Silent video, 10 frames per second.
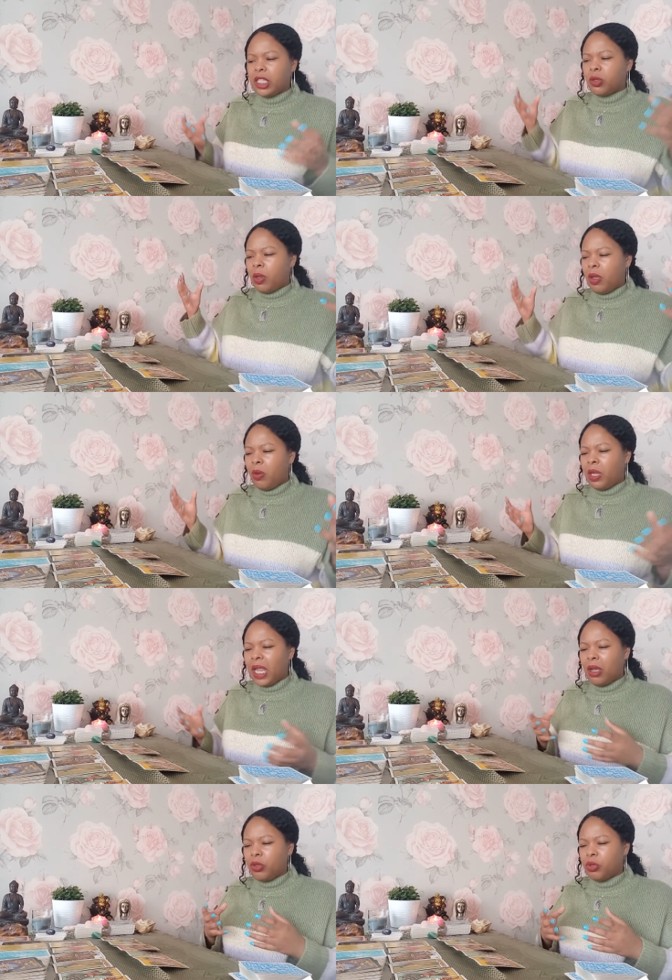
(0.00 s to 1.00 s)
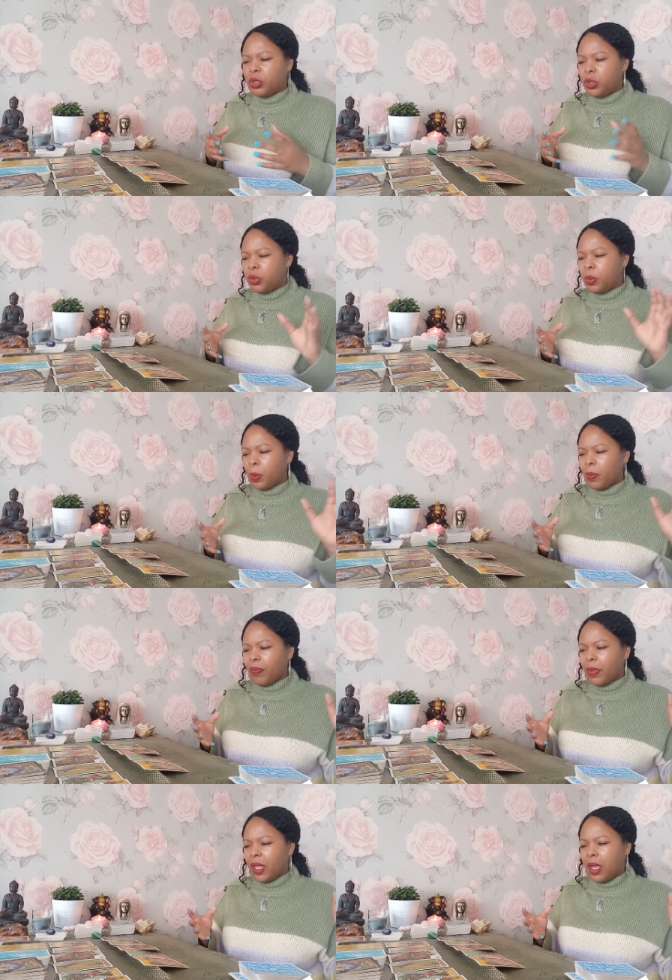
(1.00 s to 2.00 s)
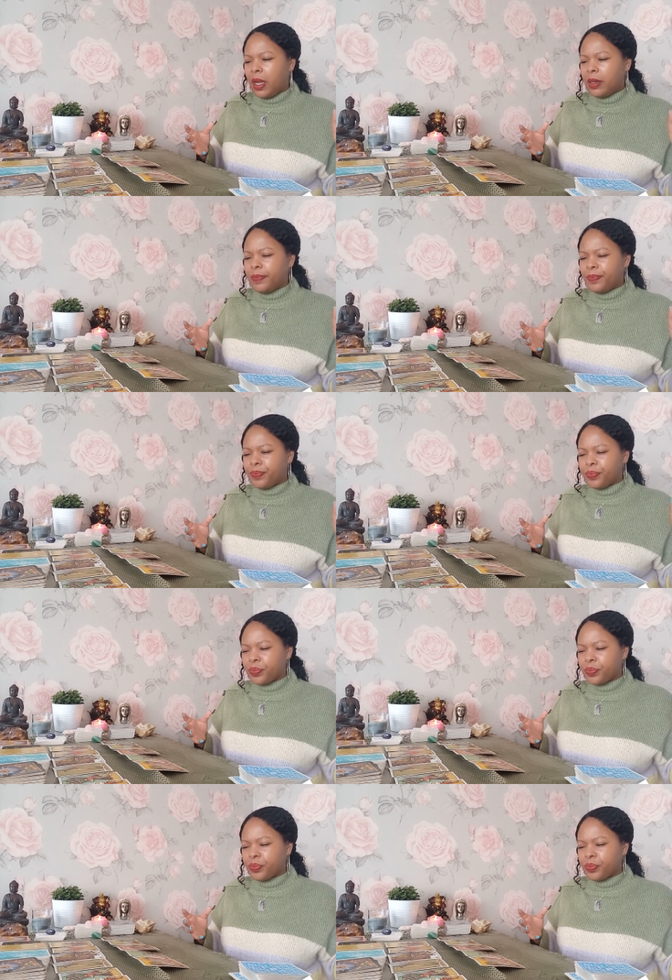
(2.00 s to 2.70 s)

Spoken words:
So it will allow you how